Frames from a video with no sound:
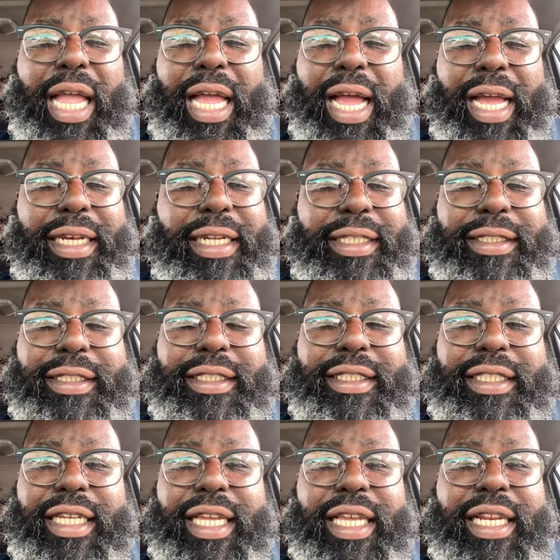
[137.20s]
I didn't
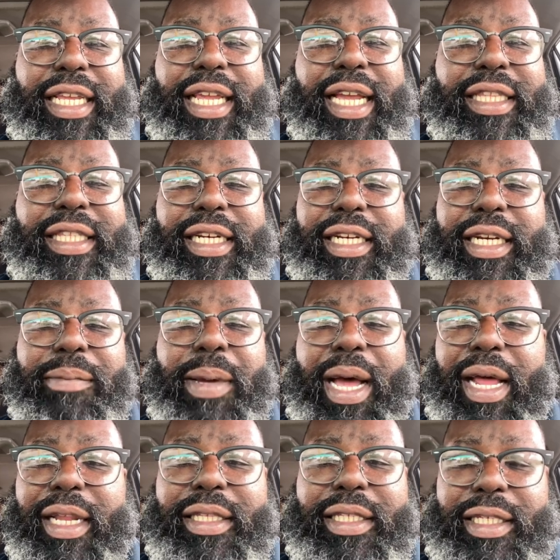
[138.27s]
see any identity
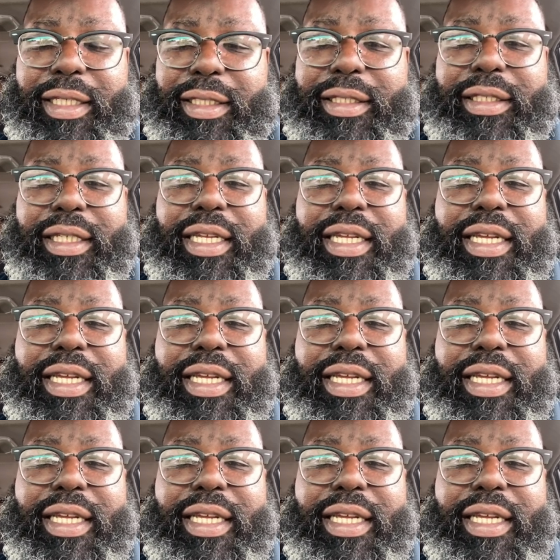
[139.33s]
politics.